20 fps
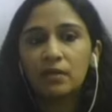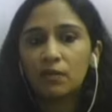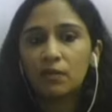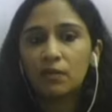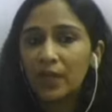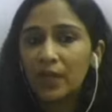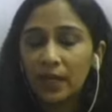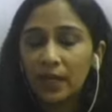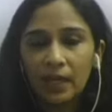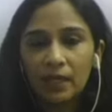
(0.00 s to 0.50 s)

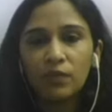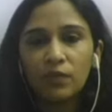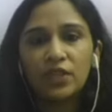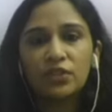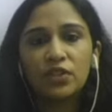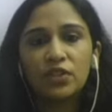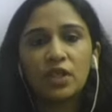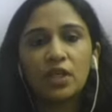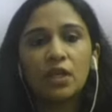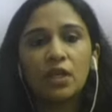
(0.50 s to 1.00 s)
where again
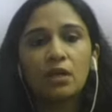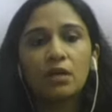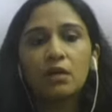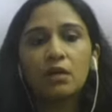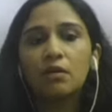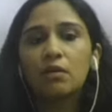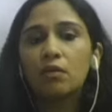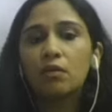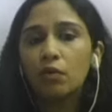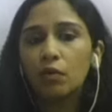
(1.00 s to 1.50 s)
we see
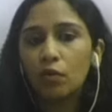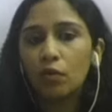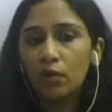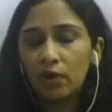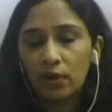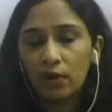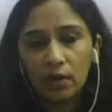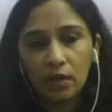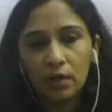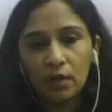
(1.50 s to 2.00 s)
a
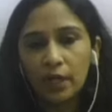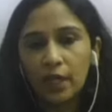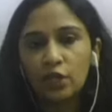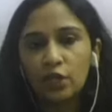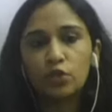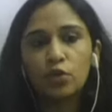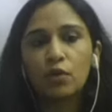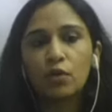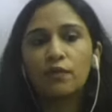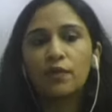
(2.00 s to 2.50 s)
whole
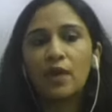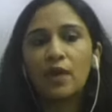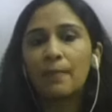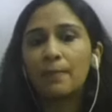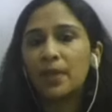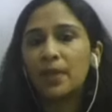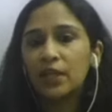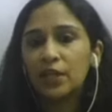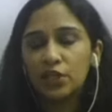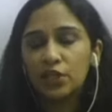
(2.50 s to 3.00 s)
range of
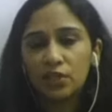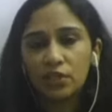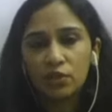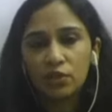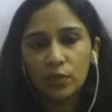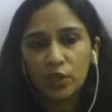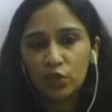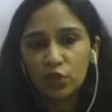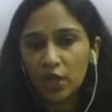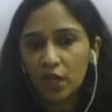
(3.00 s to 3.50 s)

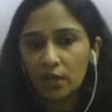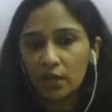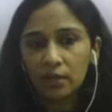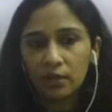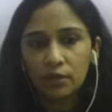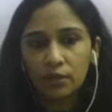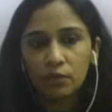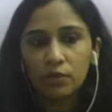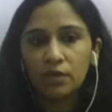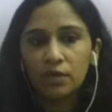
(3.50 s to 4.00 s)
applications which
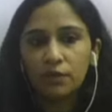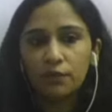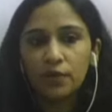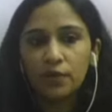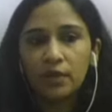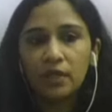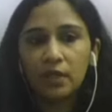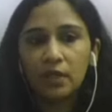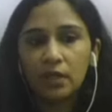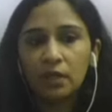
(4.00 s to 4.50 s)
cater to
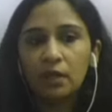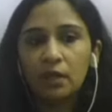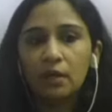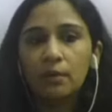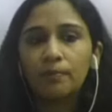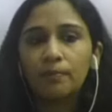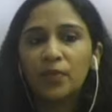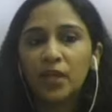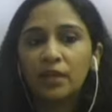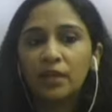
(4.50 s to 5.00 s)
different
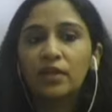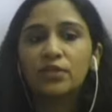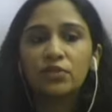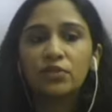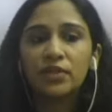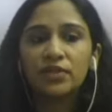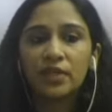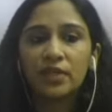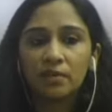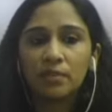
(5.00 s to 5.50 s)

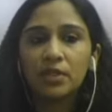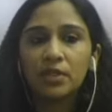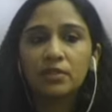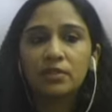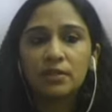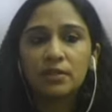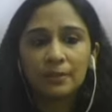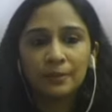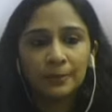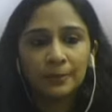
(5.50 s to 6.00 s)
industry
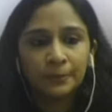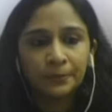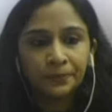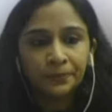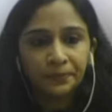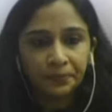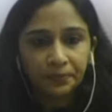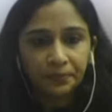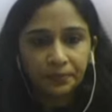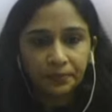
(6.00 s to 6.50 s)

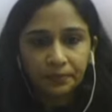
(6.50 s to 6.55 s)
segments.